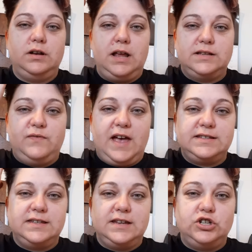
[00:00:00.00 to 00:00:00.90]
as
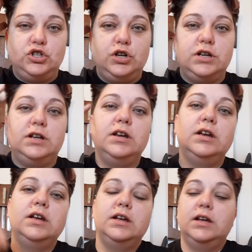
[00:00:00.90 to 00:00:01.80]
fast as I should
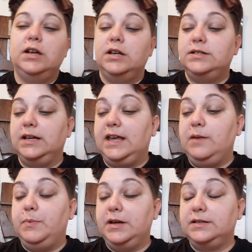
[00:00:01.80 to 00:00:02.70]
to
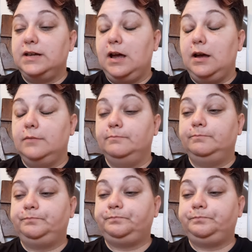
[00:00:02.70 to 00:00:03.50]
keep it from